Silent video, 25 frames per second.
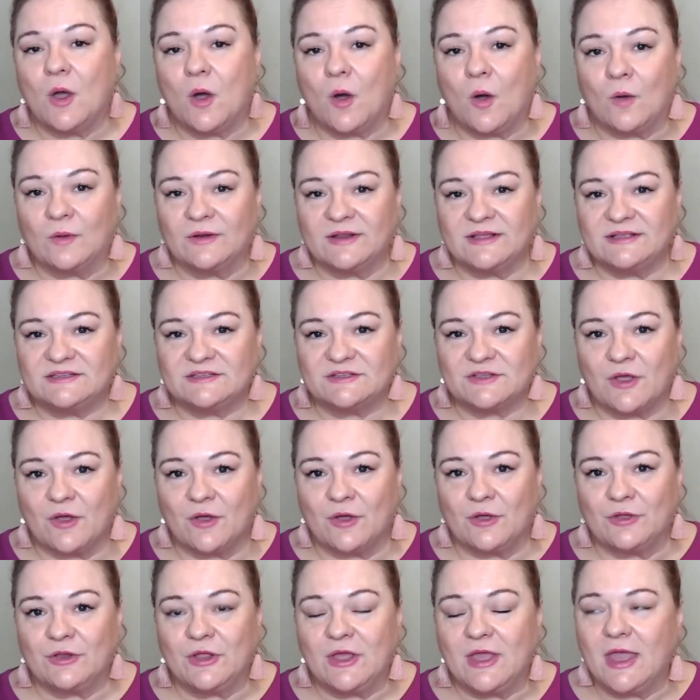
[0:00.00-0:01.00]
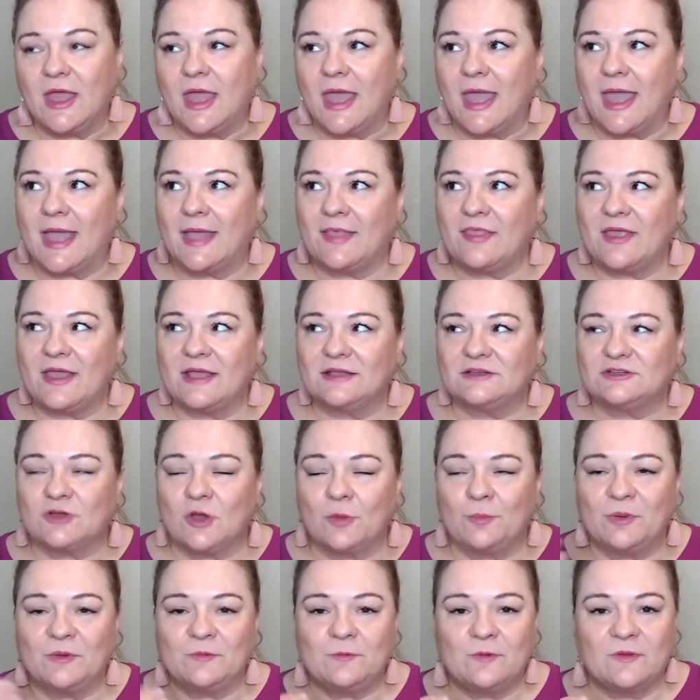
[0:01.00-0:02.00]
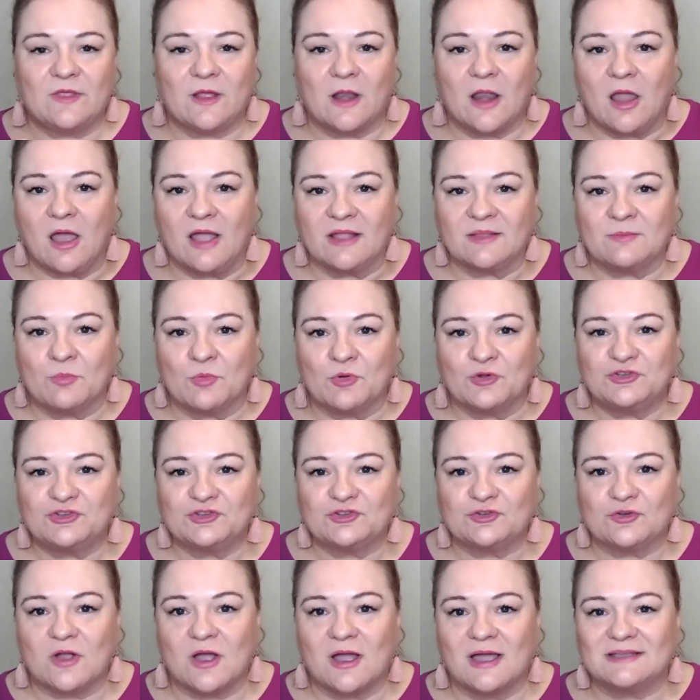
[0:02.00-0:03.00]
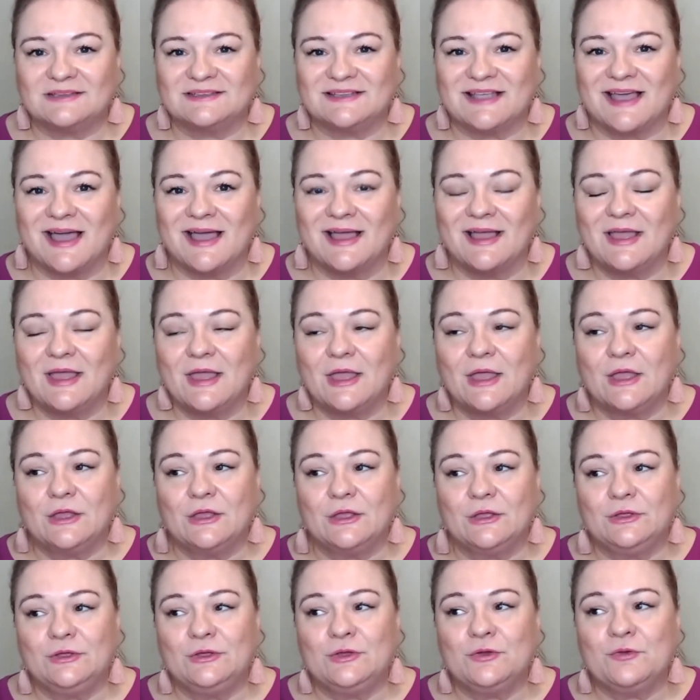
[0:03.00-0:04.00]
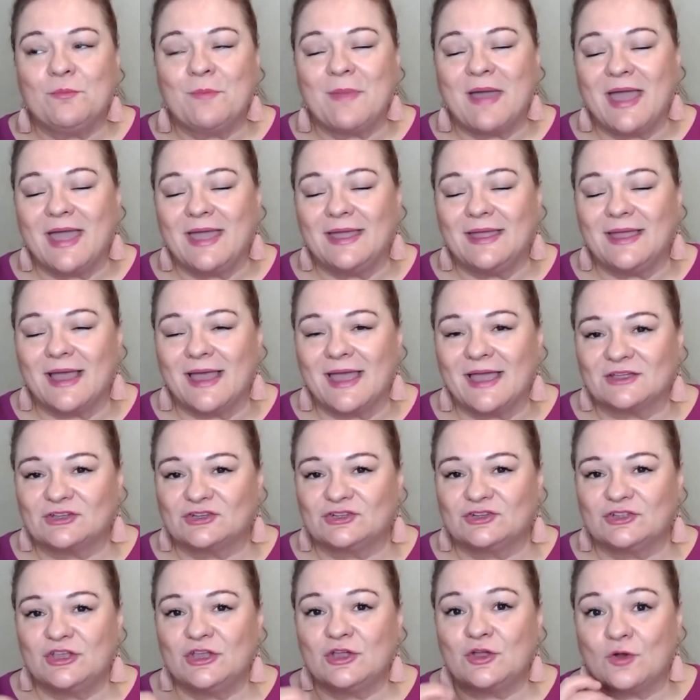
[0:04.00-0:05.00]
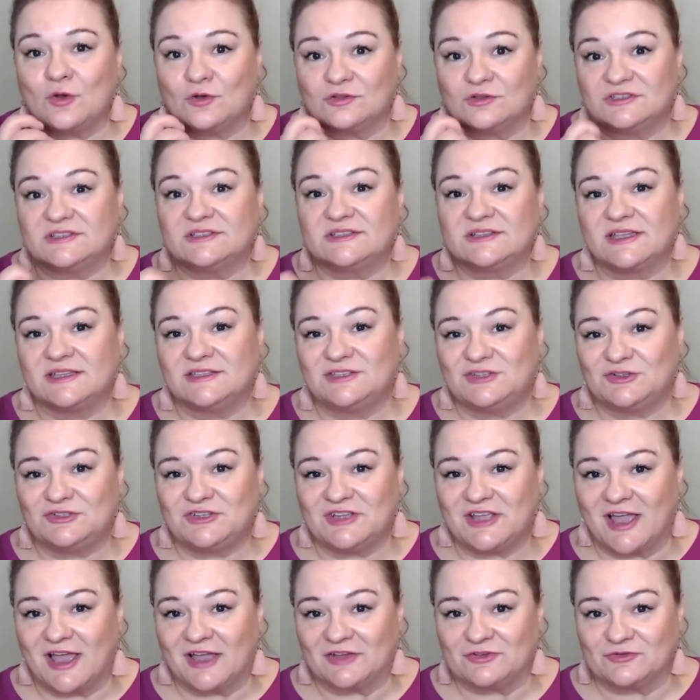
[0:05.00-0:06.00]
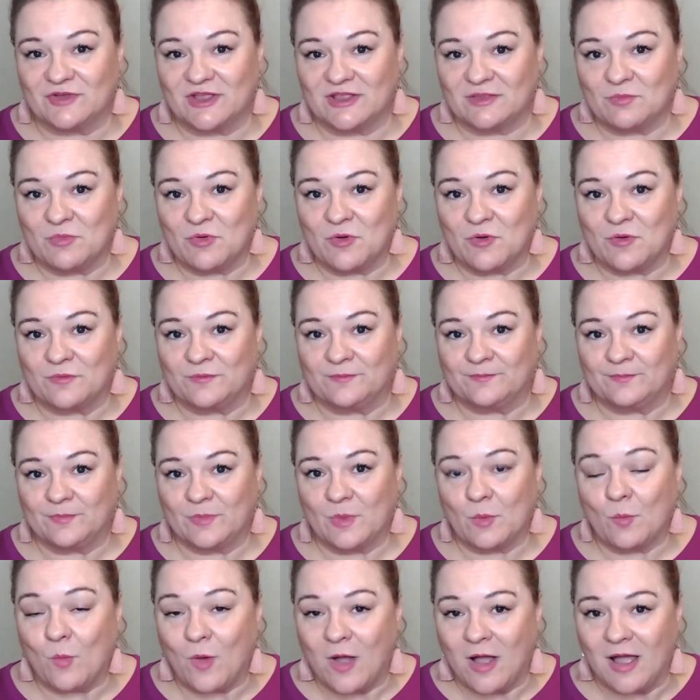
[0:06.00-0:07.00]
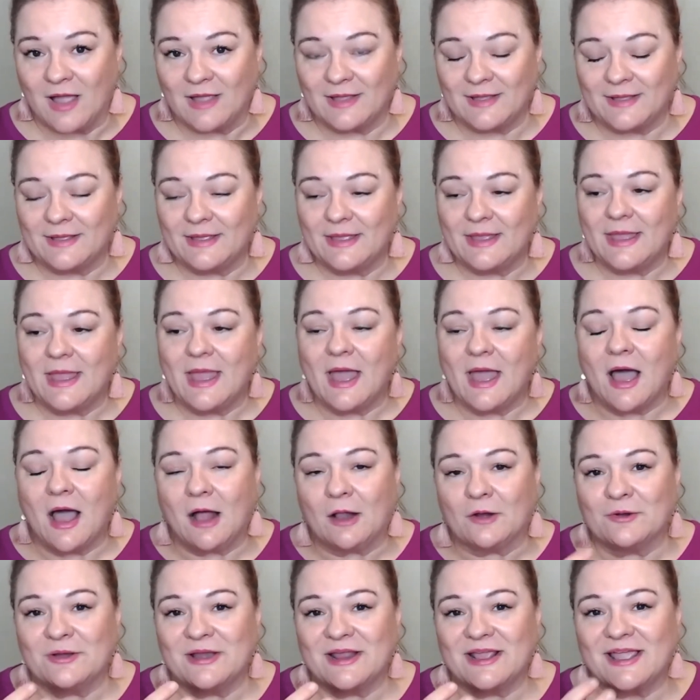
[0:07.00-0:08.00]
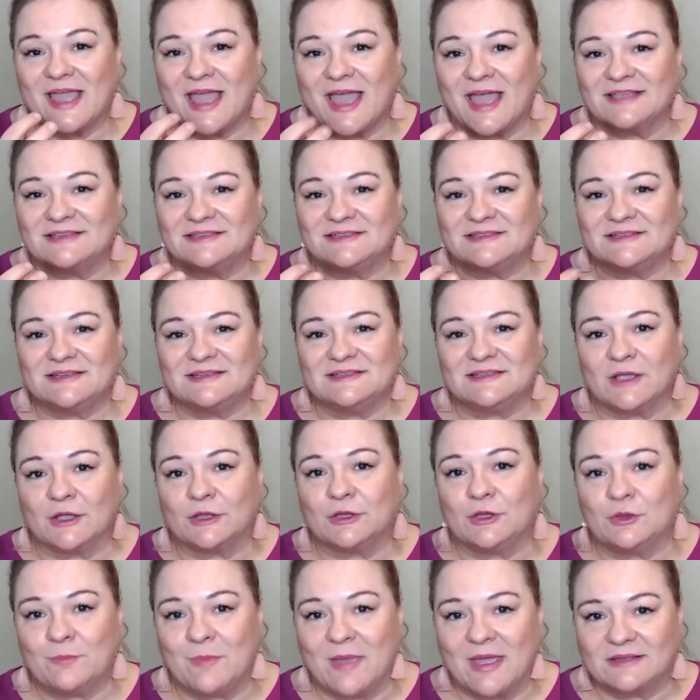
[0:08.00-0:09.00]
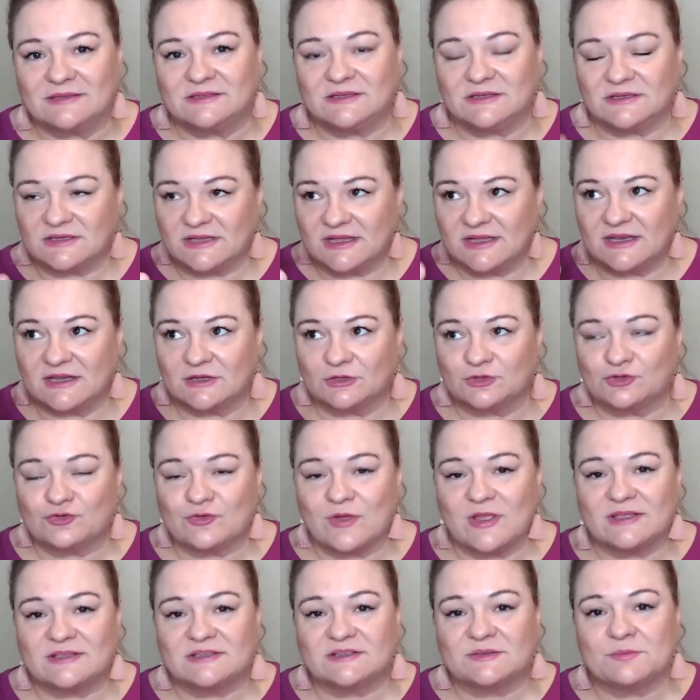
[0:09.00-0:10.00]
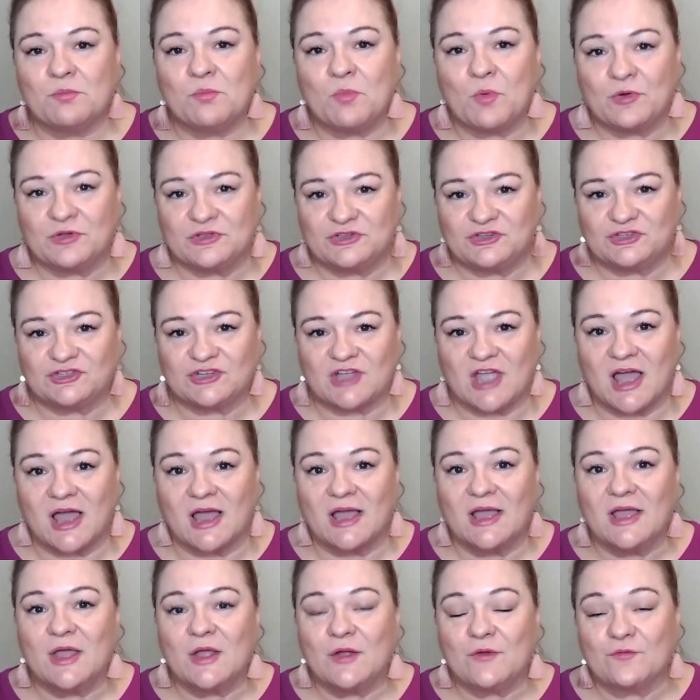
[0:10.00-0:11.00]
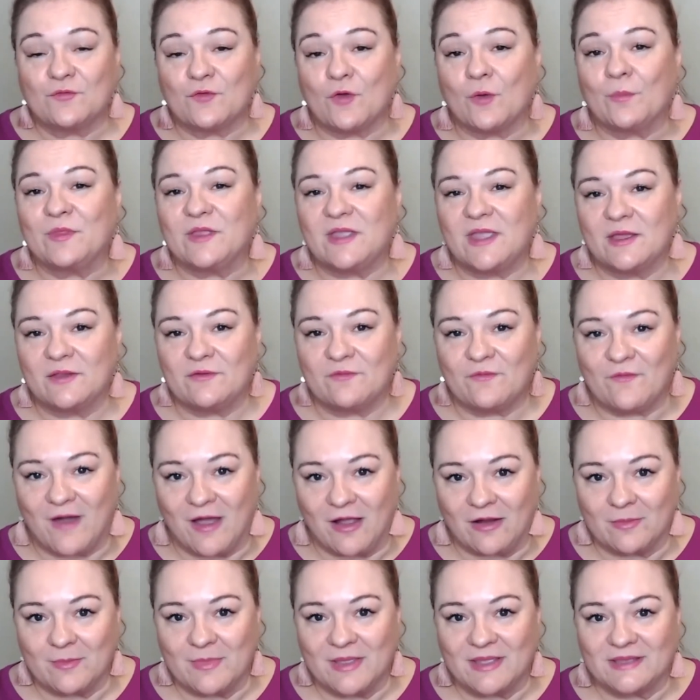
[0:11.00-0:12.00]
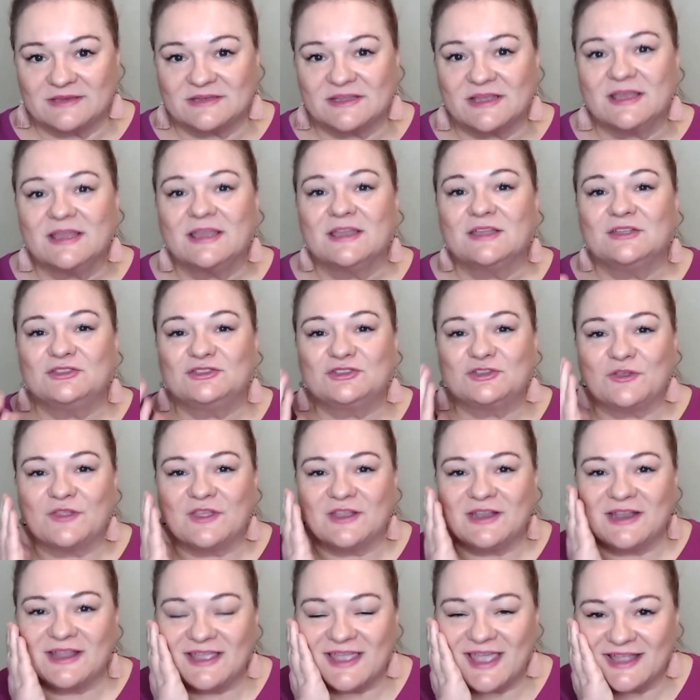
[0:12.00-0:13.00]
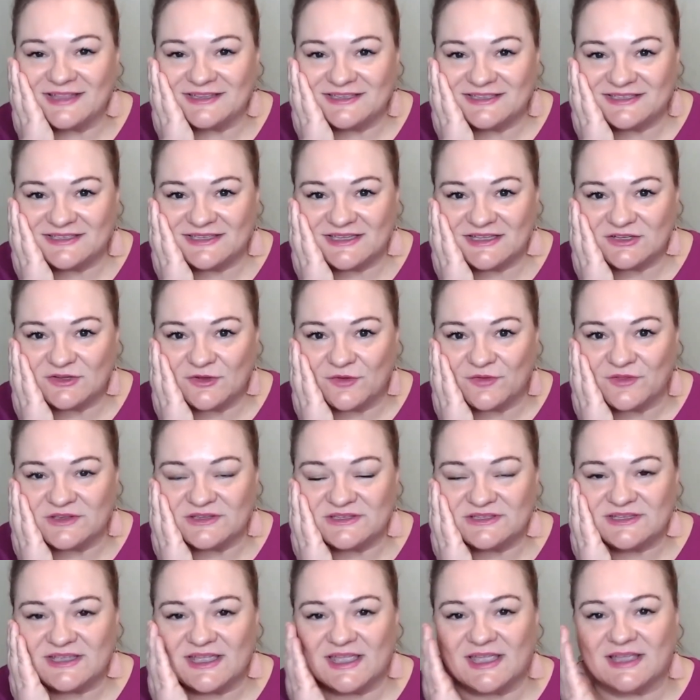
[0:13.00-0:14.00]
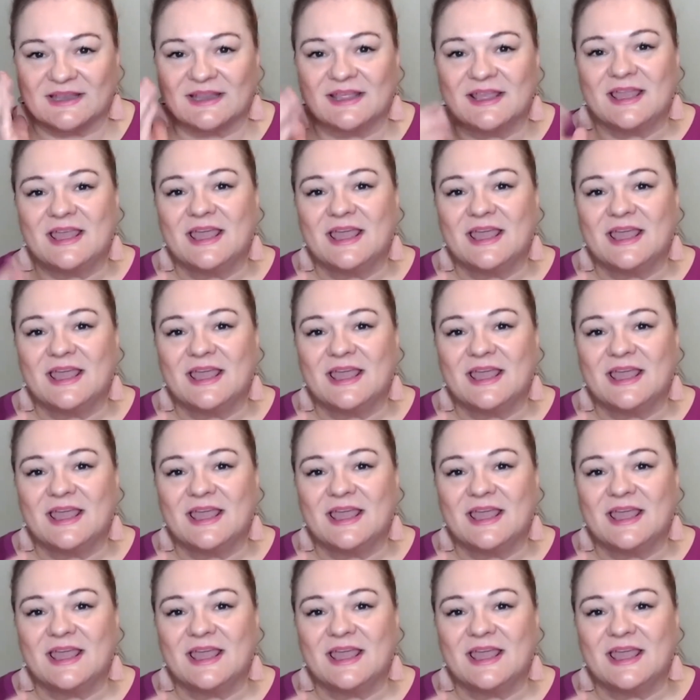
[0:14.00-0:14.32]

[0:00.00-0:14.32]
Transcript: on its own, and then top it with a light moisturizer, you may actually cause the skin to dehydrate more. Why? Hyaluronic acid is a humectant. It attracts moisture from the environment so that it can sit on the skin.